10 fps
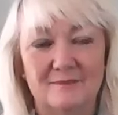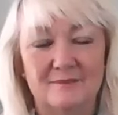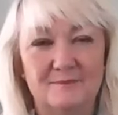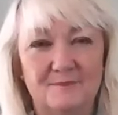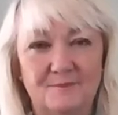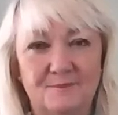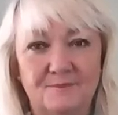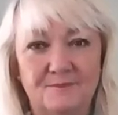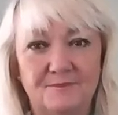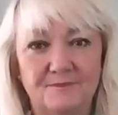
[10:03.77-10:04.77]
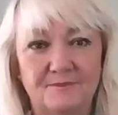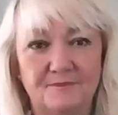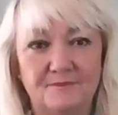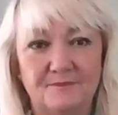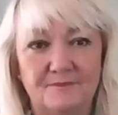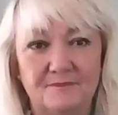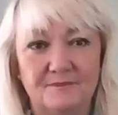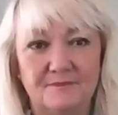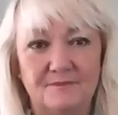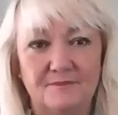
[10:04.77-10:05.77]

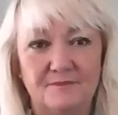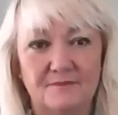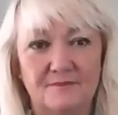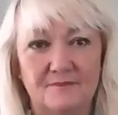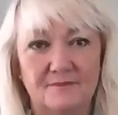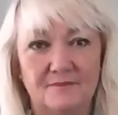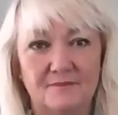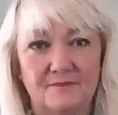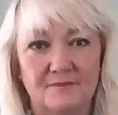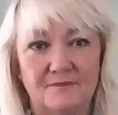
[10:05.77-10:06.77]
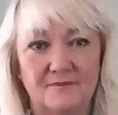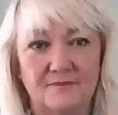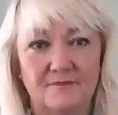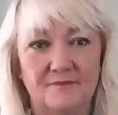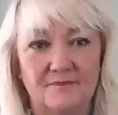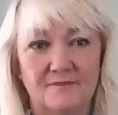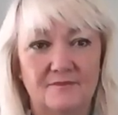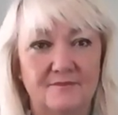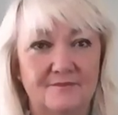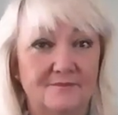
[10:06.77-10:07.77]

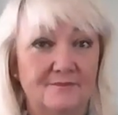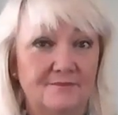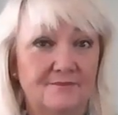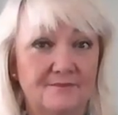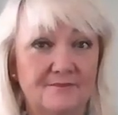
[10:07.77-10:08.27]
This person isn't speaking.